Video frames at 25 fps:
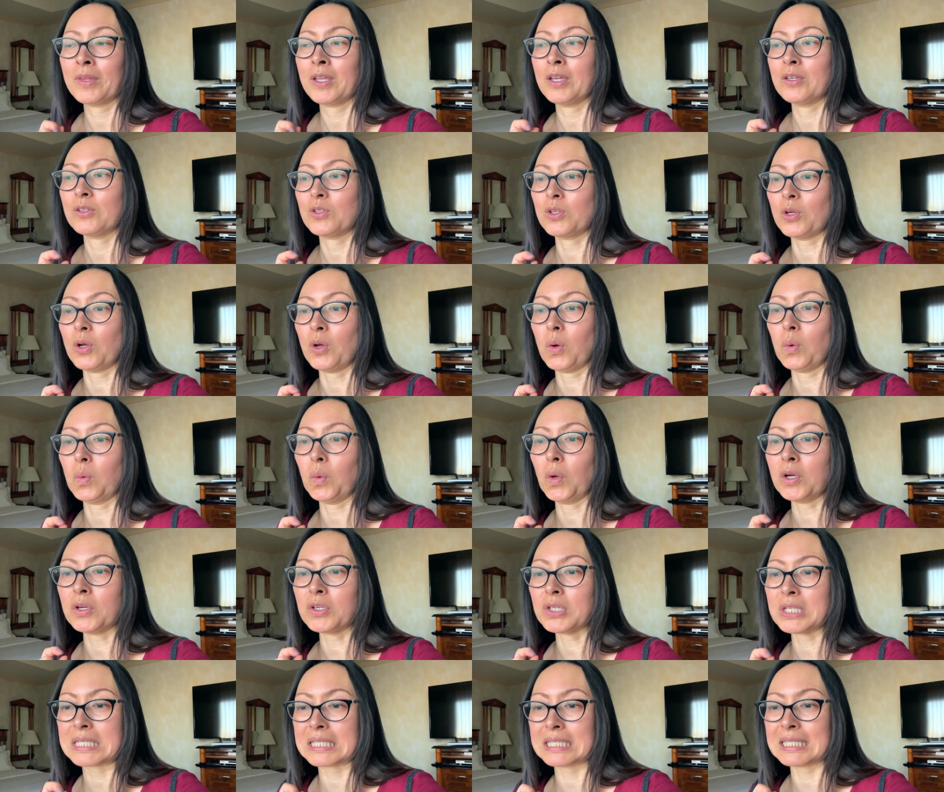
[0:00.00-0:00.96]
So
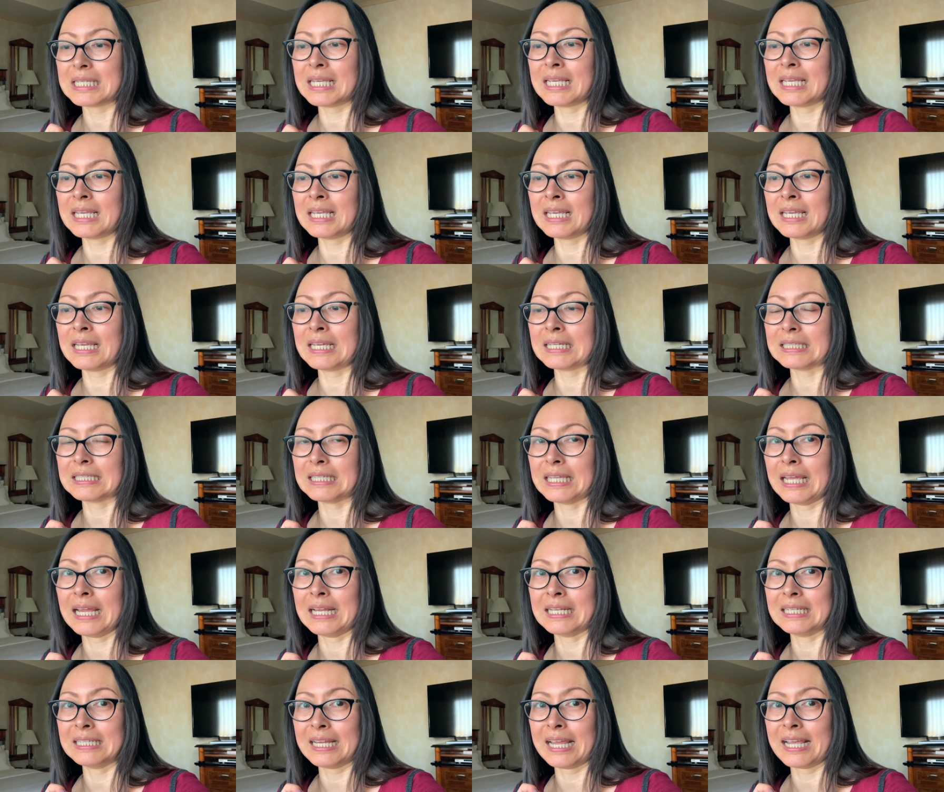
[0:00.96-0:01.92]
we'll see
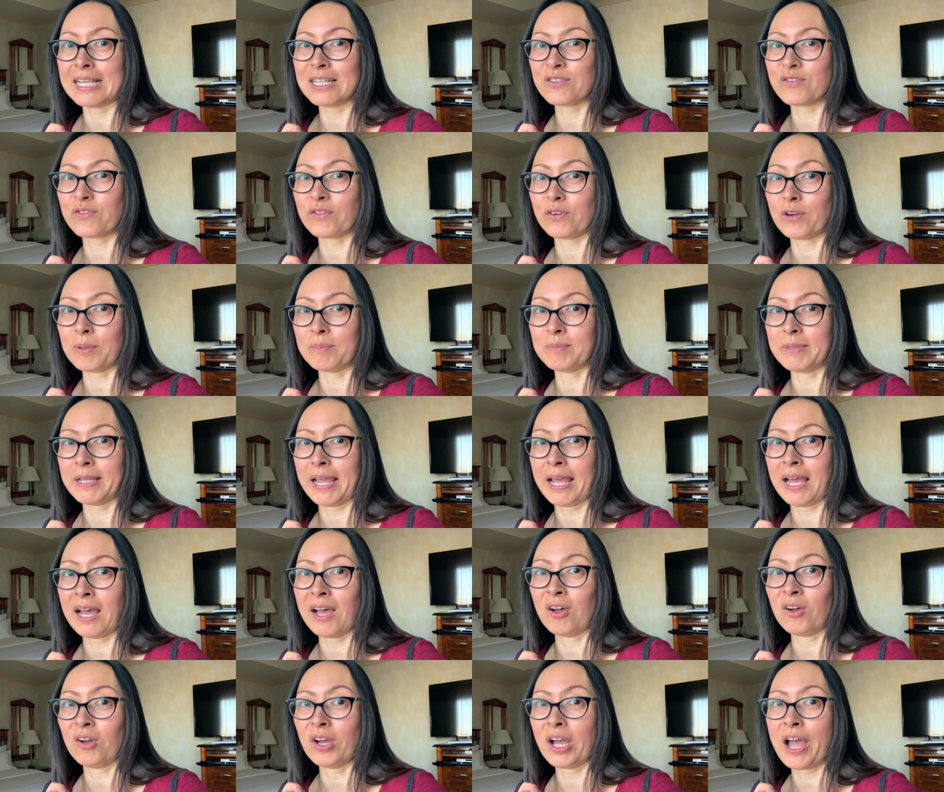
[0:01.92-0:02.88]
ten days from
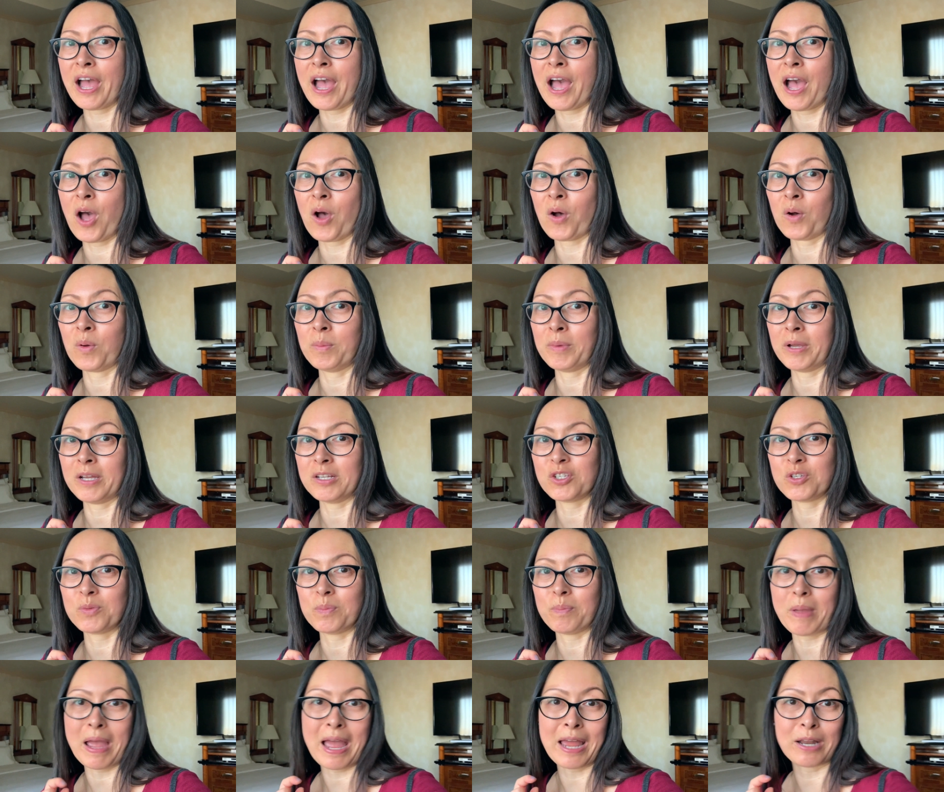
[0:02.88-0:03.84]
now how
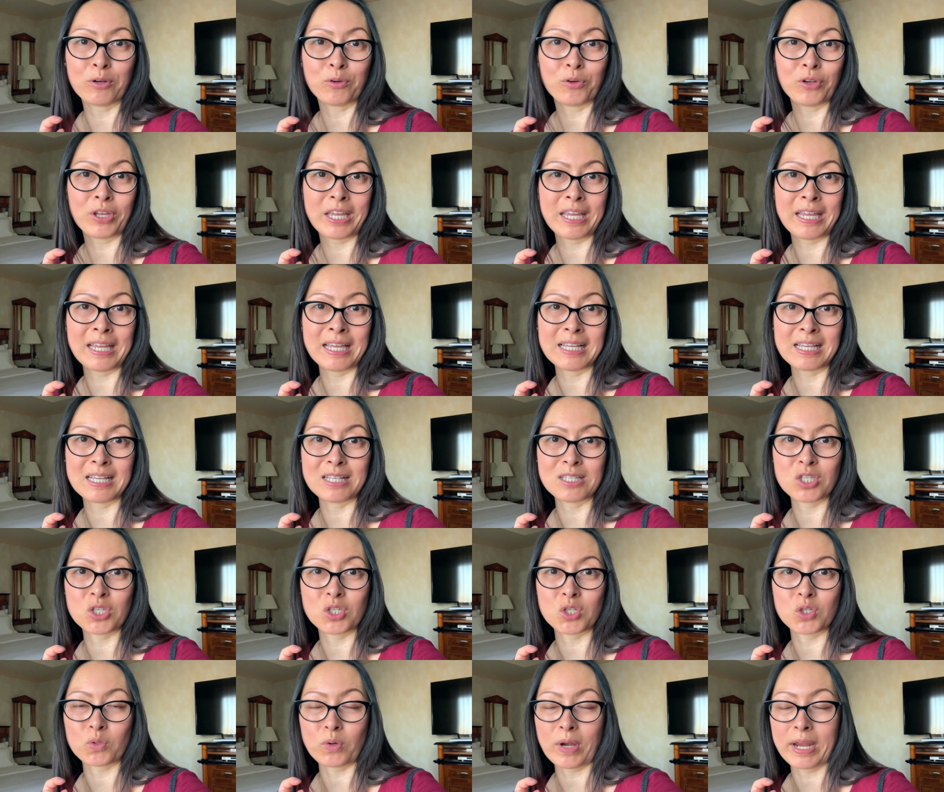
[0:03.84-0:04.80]
much battery
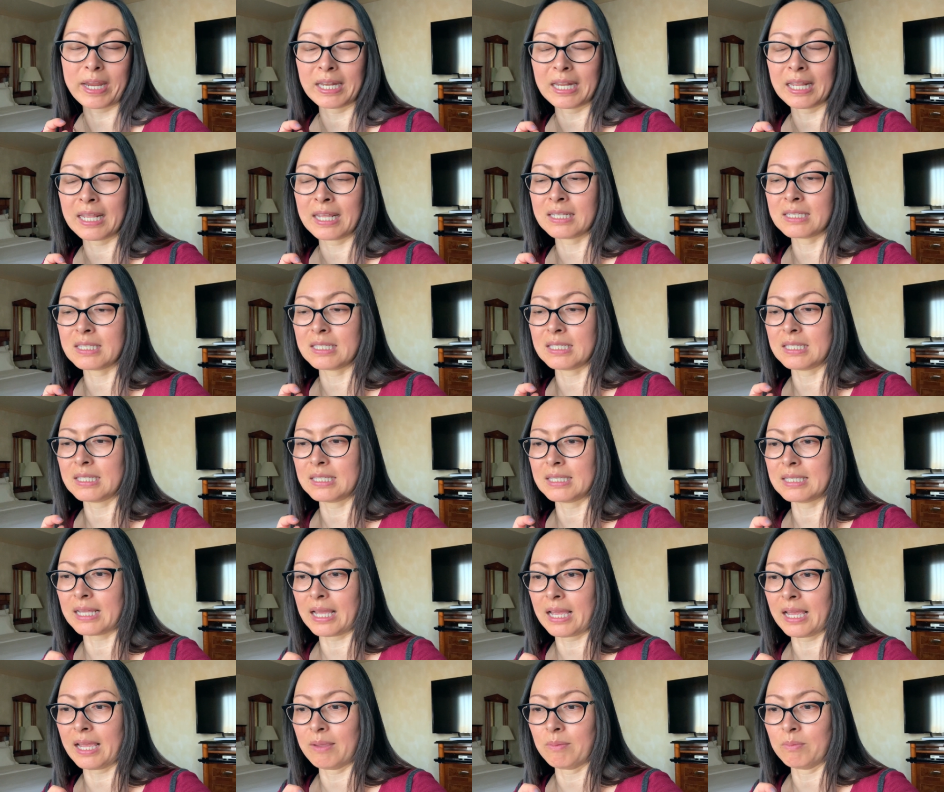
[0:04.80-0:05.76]
it's draining, since
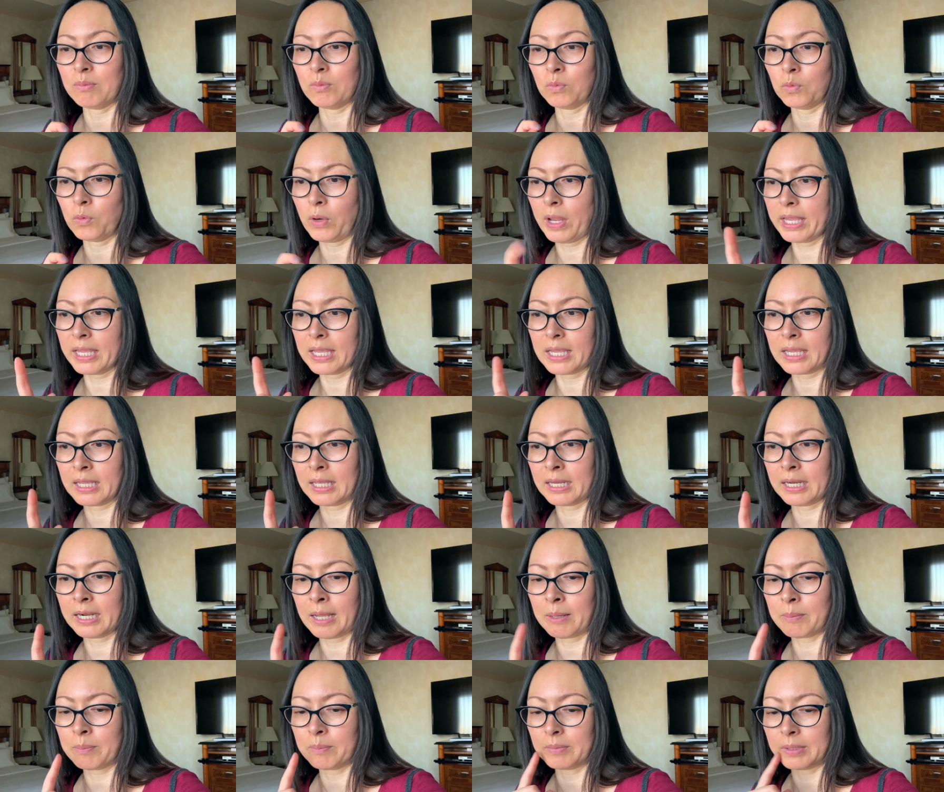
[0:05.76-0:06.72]
I'm waking it
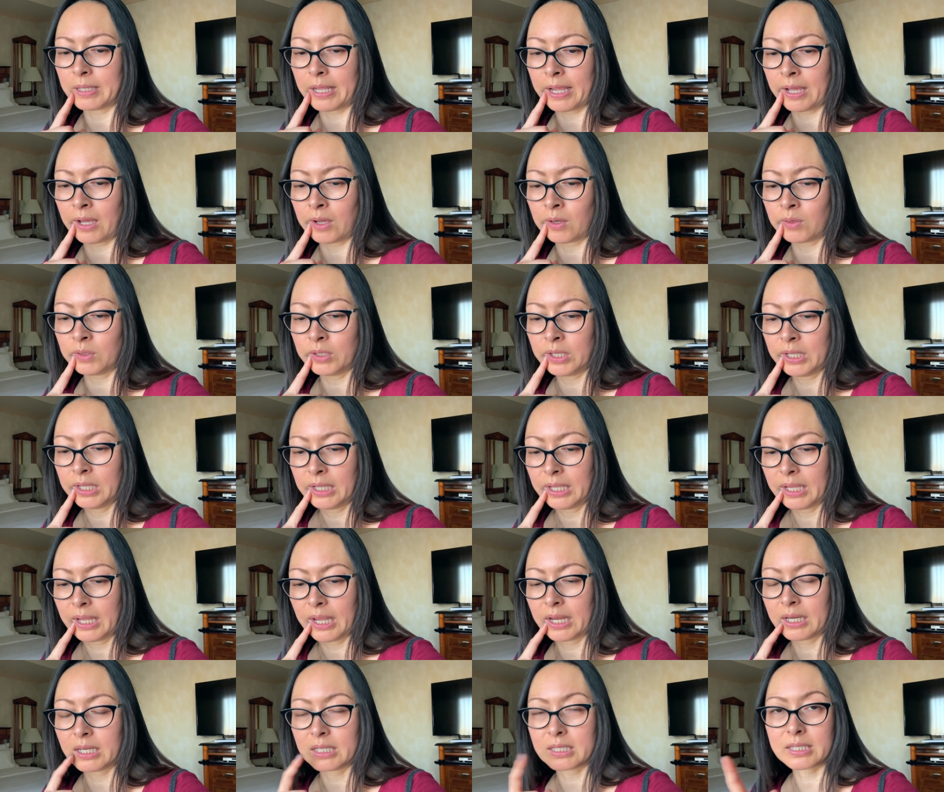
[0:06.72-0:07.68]
up now
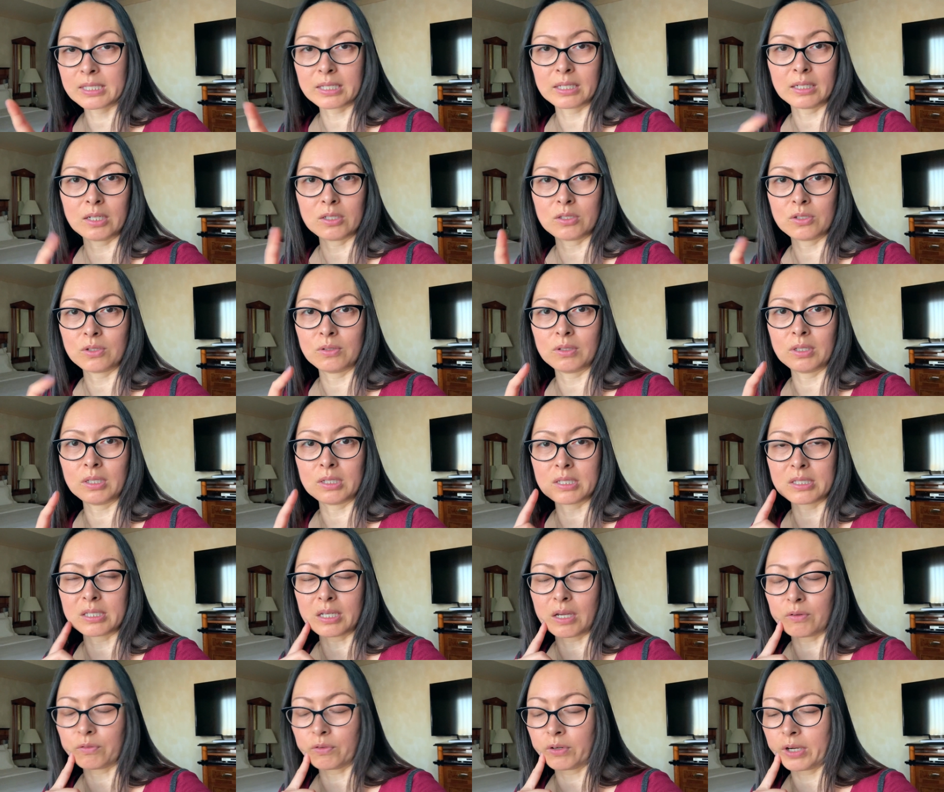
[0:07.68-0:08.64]
and it's gonna do the
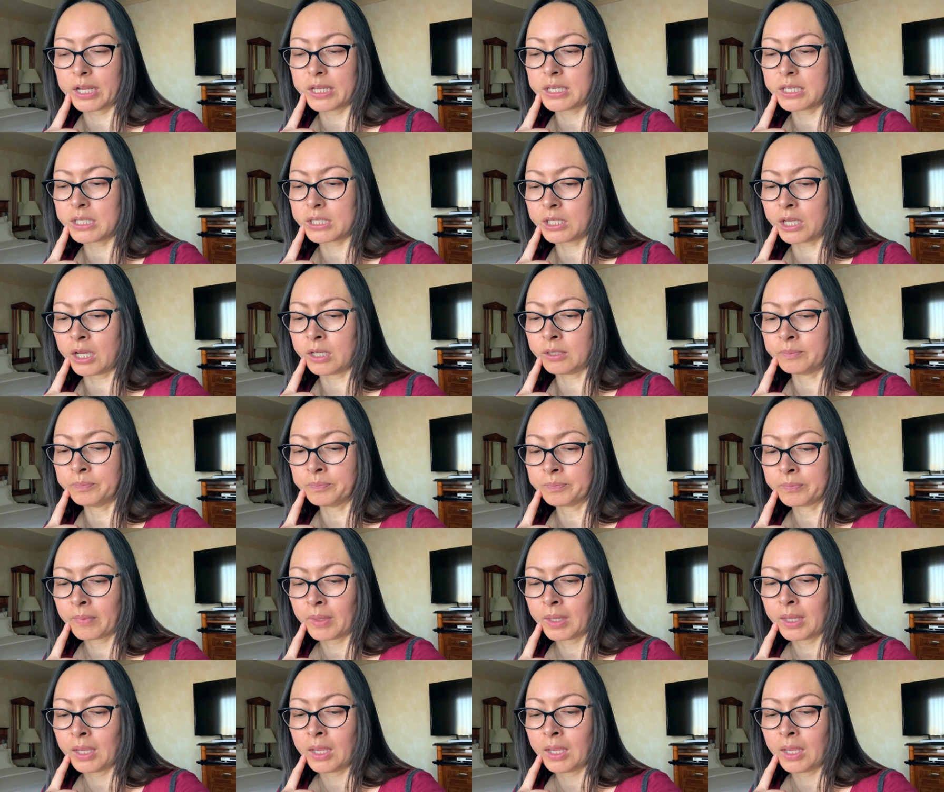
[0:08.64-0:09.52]
software install.